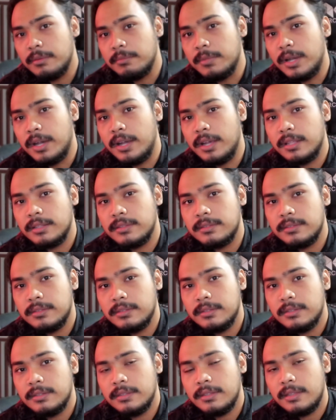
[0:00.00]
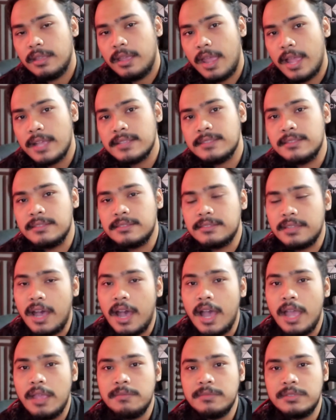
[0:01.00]
but as the
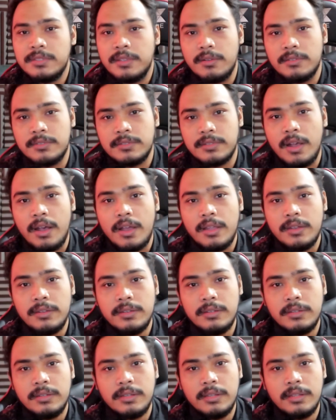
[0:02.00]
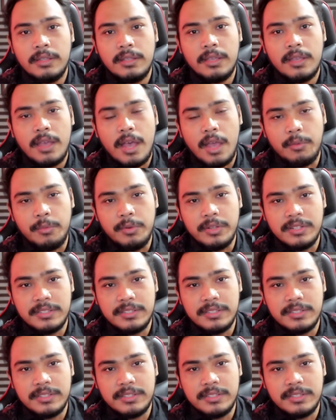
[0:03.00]
times goes on, I